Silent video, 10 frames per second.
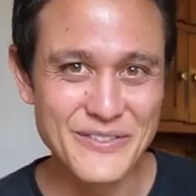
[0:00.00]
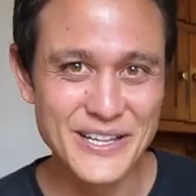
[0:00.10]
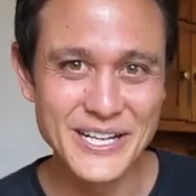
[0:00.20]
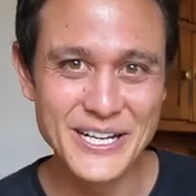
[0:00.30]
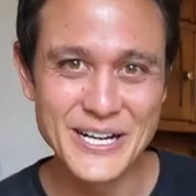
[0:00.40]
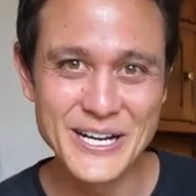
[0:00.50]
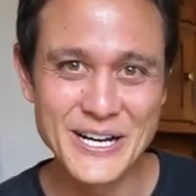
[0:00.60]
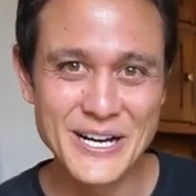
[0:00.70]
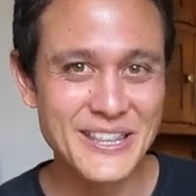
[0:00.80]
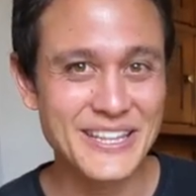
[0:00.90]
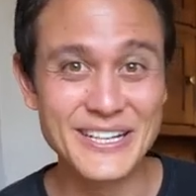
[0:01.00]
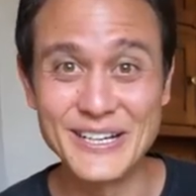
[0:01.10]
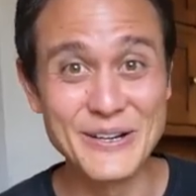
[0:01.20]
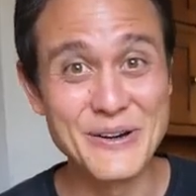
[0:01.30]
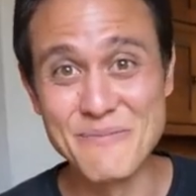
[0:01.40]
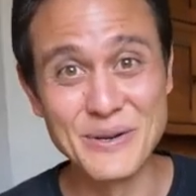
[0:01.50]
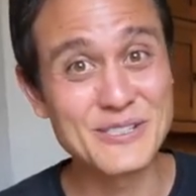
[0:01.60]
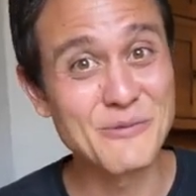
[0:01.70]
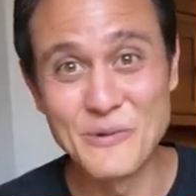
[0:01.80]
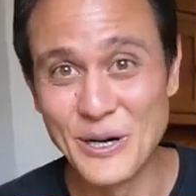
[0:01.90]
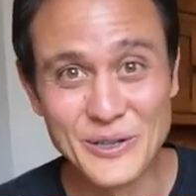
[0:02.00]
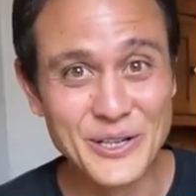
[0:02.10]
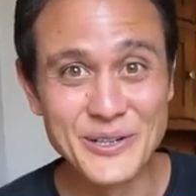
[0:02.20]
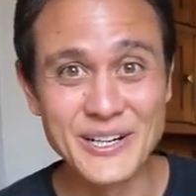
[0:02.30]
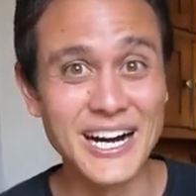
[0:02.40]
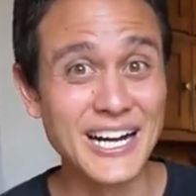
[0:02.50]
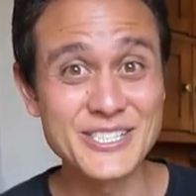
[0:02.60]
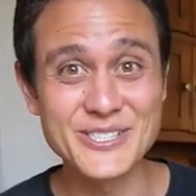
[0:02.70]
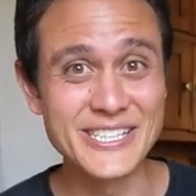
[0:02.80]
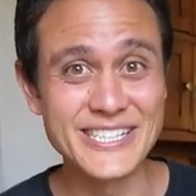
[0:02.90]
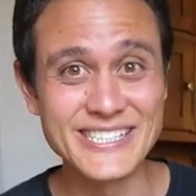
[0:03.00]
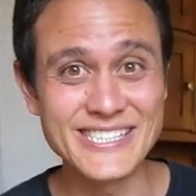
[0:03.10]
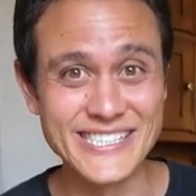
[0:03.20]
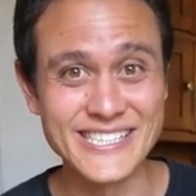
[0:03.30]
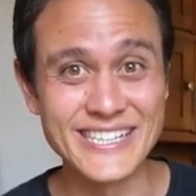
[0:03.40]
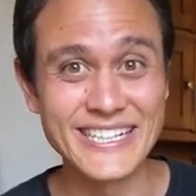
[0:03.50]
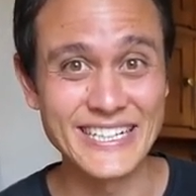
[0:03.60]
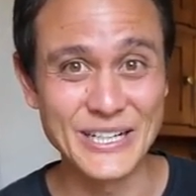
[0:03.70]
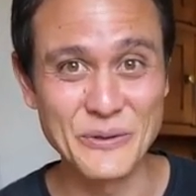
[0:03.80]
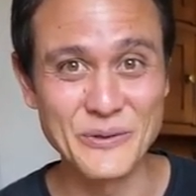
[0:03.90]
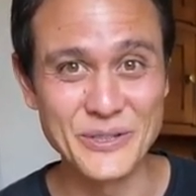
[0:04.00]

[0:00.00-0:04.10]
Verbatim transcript: of the, the most well-known Austrian dishes in the entire